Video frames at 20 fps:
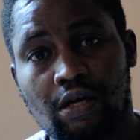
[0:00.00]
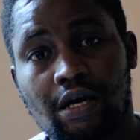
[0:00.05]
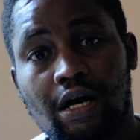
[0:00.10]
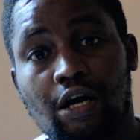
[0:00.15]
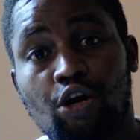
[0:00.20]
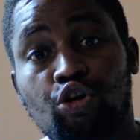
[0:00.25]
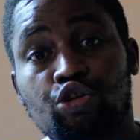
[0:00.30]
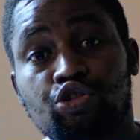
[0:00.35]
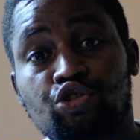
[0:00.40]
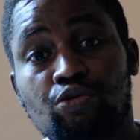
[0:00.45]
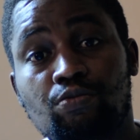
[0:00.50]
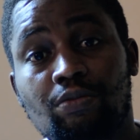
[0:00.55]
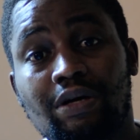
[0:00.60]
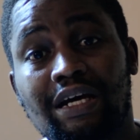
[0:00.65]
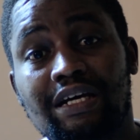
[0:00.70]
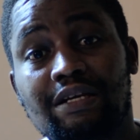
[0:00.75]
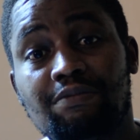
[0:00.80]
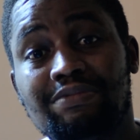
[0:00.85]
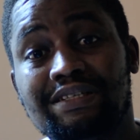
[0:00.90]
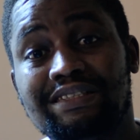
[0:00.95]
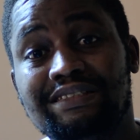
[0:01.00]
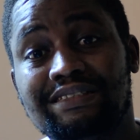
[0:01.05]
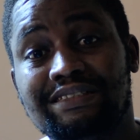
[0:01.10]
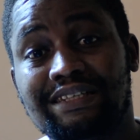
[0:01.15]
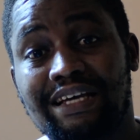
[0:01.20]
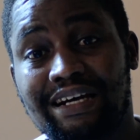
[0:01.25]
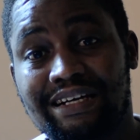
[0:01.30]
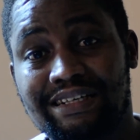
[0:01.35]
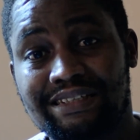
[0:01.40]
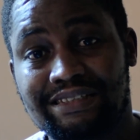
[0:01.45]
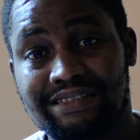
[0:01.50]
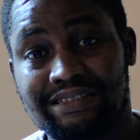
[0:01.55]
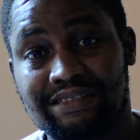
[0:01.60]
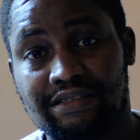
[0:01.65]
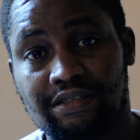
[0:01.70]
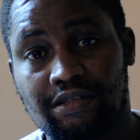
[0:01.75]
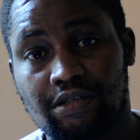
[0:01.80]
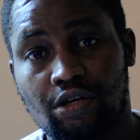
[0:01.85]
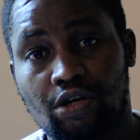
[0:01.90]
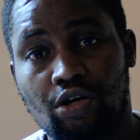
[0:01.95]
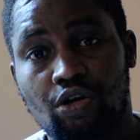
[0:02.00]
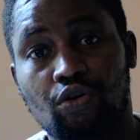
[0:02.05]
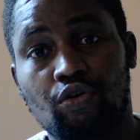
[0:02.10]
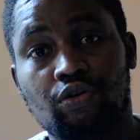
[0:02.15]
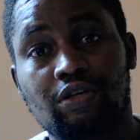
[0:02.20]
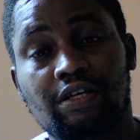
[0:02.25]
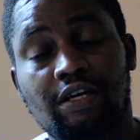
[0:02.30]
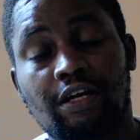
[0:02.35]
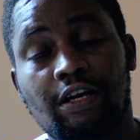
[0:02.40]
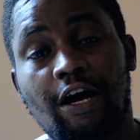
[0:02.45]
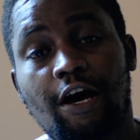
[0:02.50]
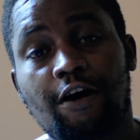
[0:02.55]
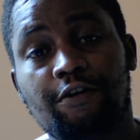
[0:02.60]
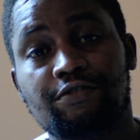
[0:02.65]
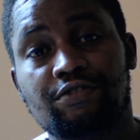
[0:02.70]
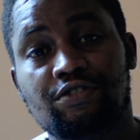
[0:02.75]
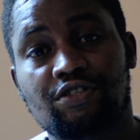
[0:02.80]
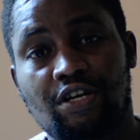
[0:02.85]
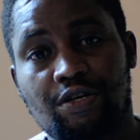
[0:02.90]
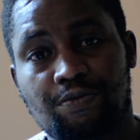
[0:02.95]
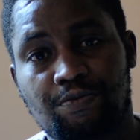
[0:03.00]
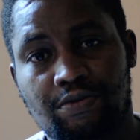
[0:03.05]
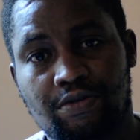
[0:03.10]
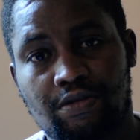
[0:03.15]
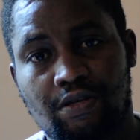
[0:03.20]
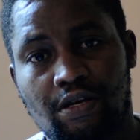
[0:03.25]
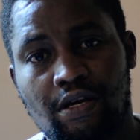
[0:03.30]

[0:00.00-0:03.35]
Costume can be checked or it can have stripes.